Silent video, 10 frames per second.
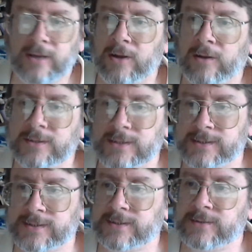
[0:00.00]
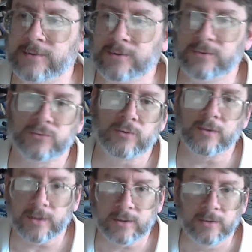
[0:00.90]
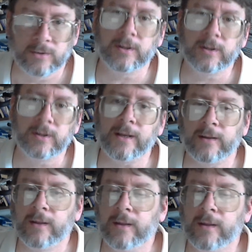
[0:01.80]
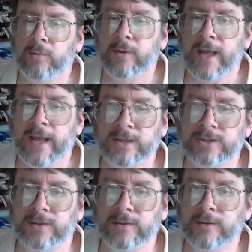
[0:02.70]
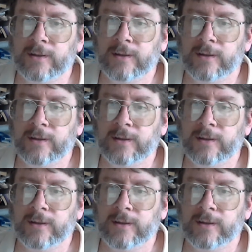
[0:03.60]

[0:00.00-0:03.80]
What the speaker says: cultist who drunk the Kool-Aid reaction